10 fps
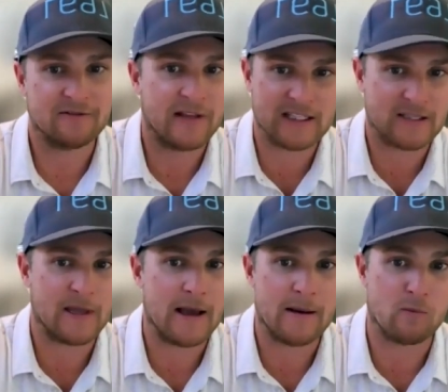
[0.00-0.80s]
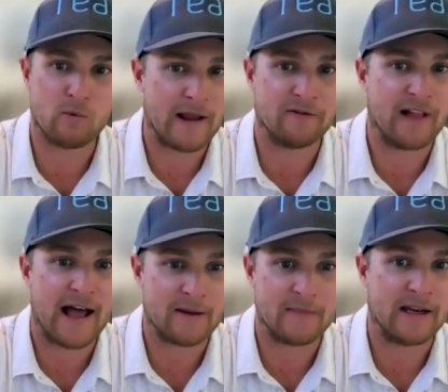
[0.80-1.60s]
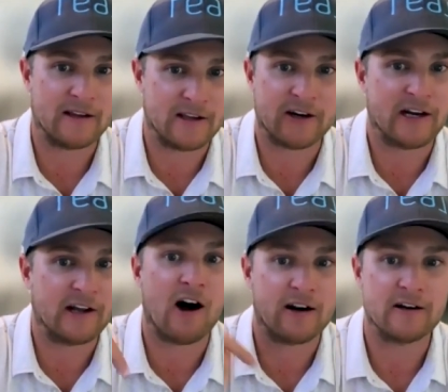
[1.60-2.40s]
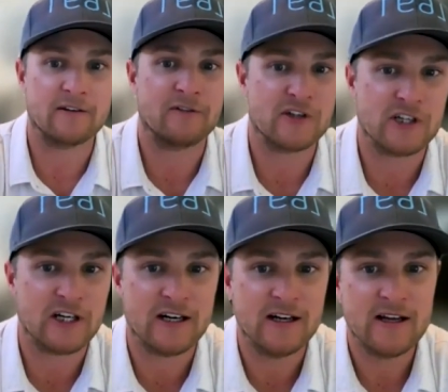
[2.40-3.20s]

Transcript: that's gonna be a red flag immediately. You're getting audited for sure.